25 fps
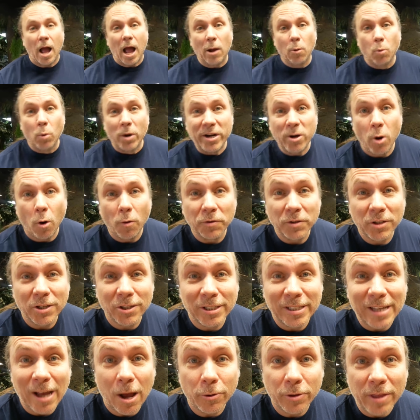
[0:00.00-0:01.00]
I went over
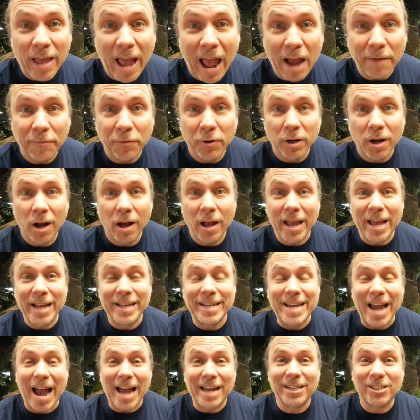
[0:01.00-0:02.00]
to South Africa
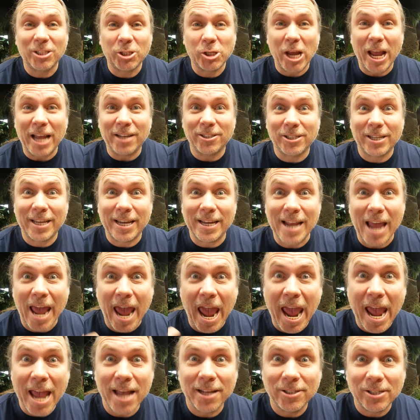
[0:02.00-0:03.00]
and got a chance to get
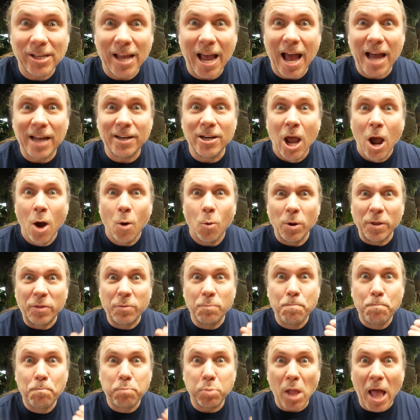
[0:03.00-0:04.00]
hands-on with
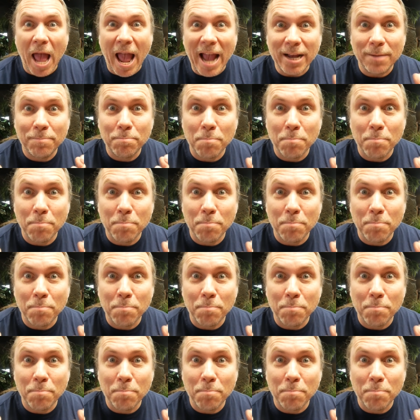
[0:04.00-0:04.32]
black